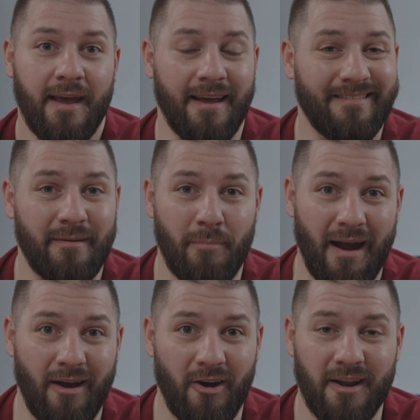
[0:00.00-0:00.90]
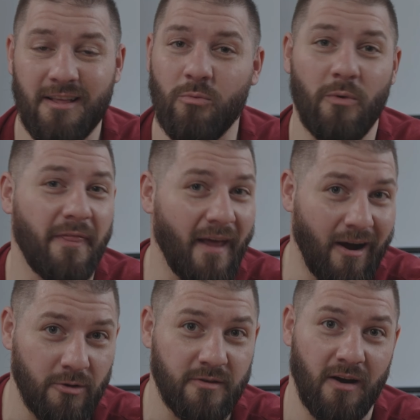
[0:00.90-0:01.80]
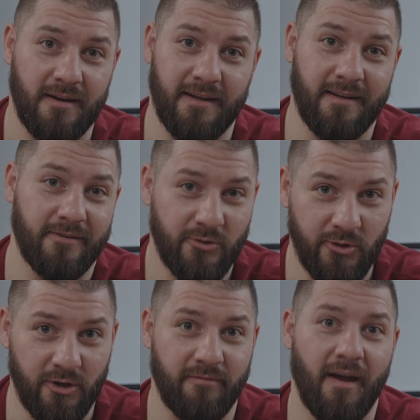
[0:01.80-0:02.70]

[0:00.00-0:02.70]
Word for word: antibiotics without talking to your